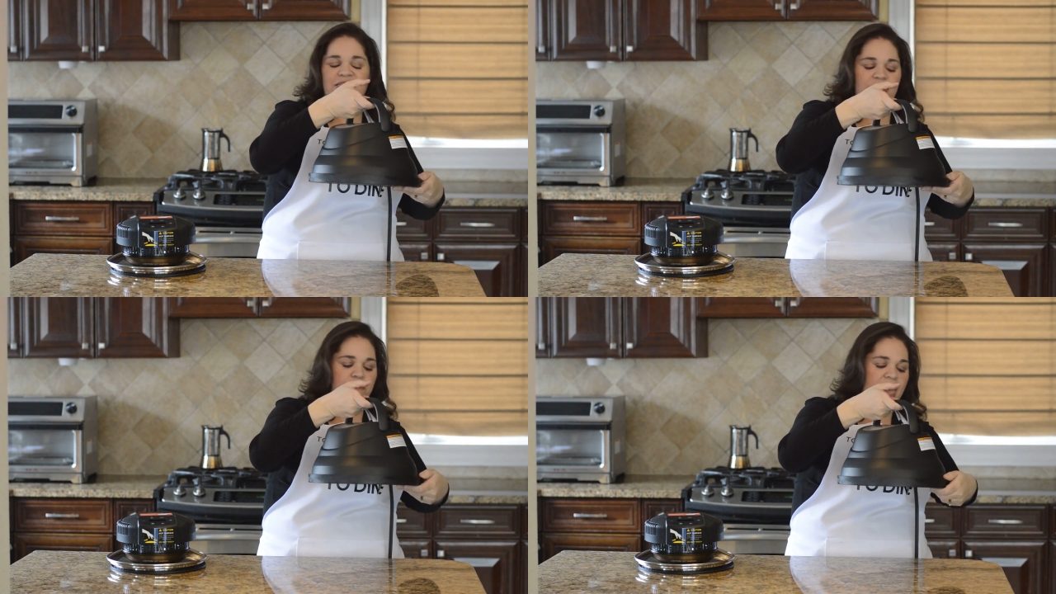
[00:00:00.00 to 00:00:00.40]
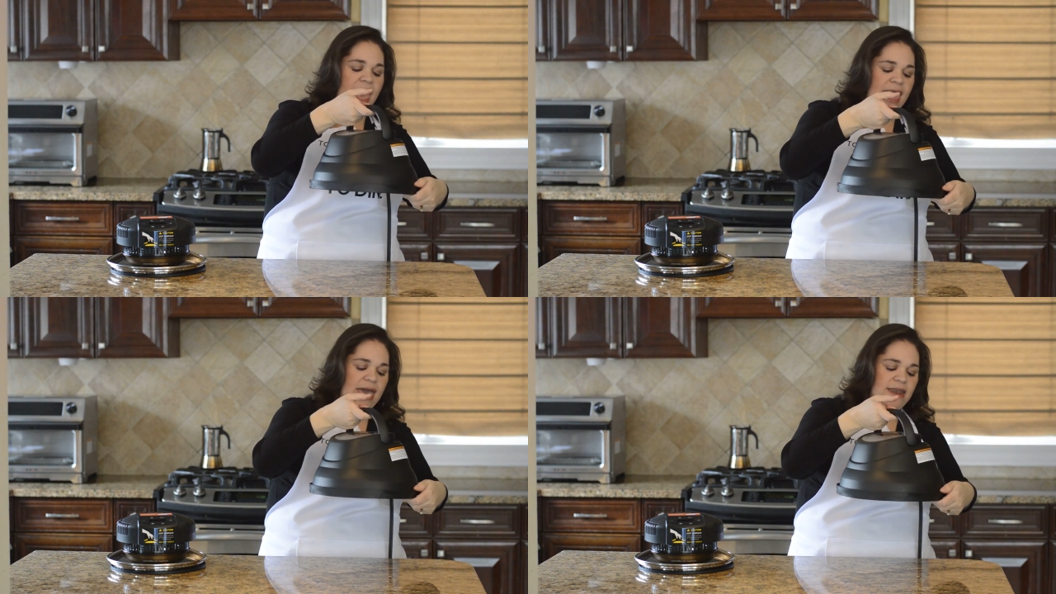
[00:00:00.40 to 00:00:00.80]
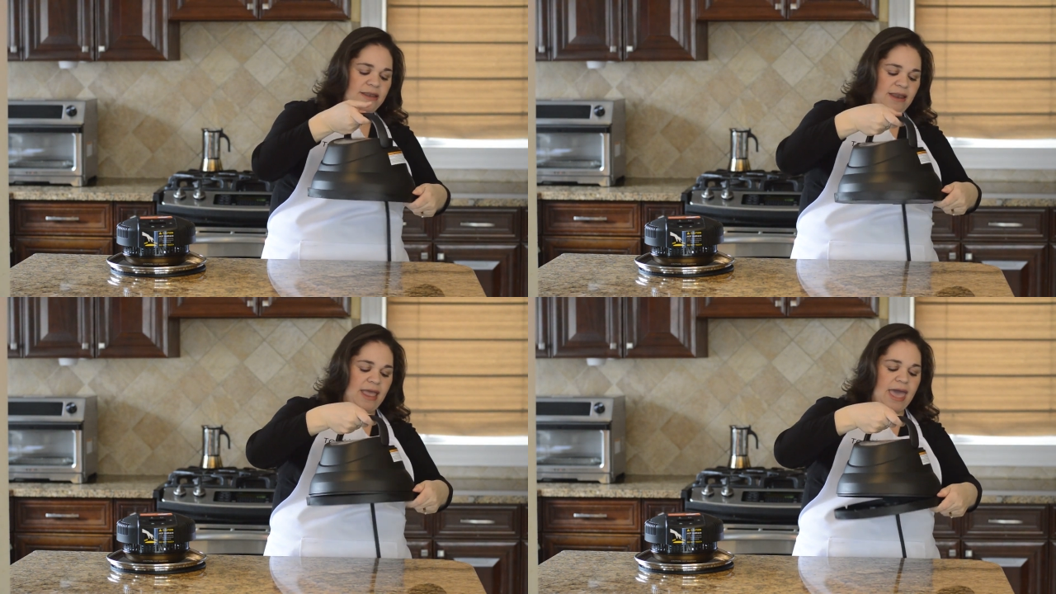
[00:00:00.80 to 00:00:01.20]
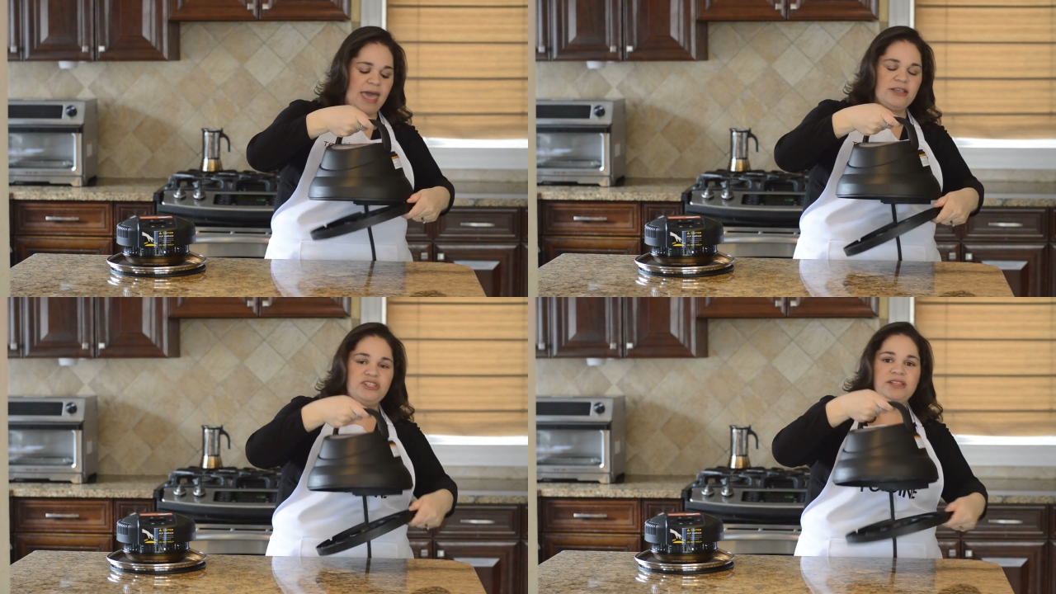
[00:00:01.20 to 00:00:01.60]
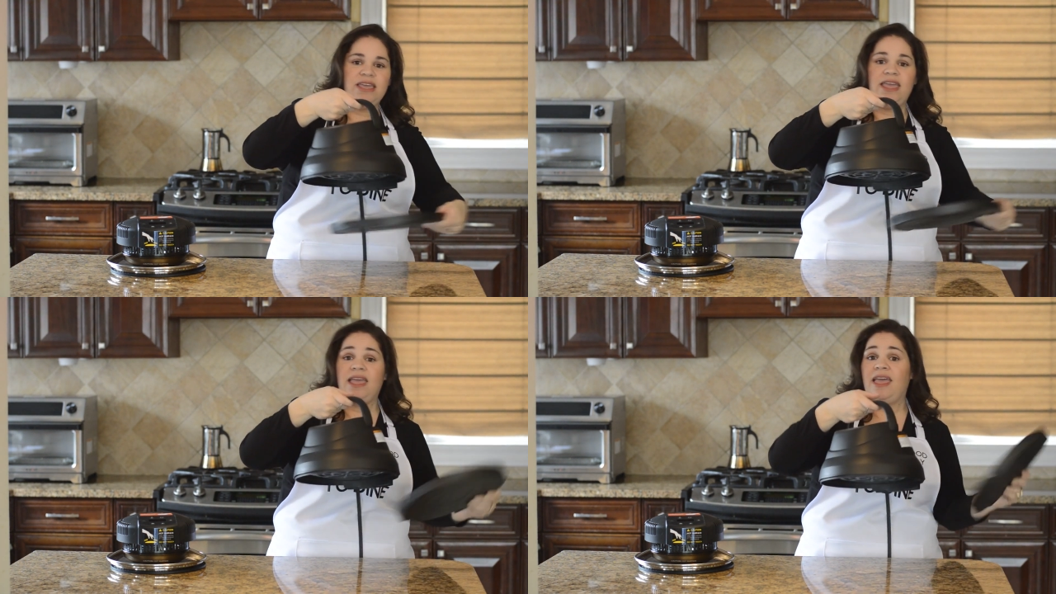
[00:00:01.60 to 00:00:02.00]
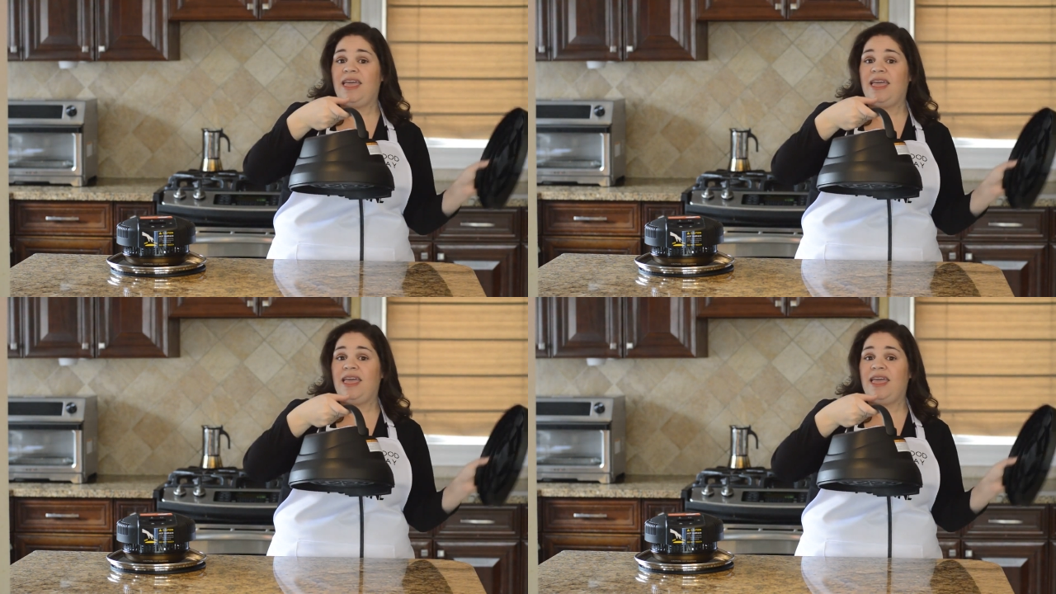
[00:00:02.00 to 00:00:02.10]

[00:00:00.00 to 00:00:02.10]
the pad actually